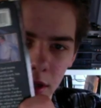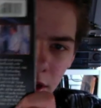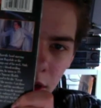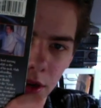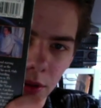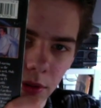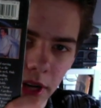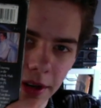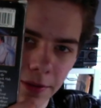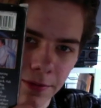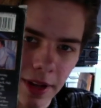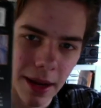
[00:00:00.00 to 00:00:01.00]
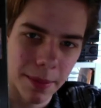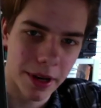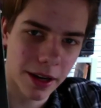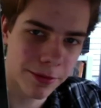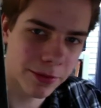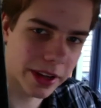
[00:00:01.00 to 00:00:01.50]
great
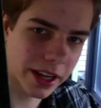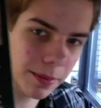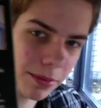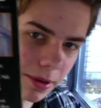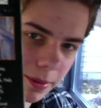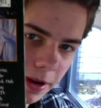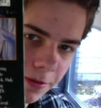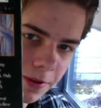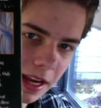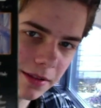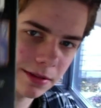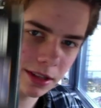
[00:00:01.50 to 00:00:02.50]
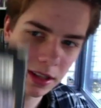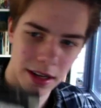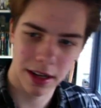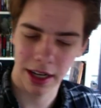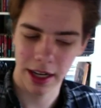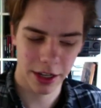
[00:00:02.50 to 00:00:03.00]
vampire flick, probably my favorite.
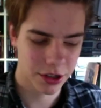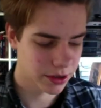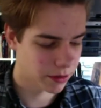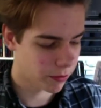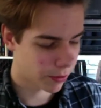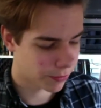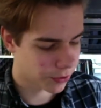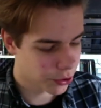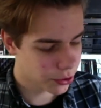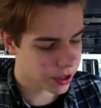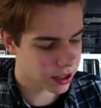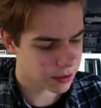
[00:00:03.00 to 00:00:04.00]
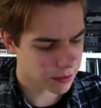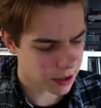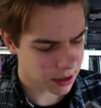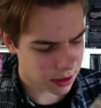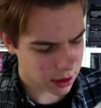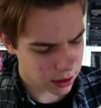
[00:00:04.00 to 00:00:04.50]
I actually reviewed this one,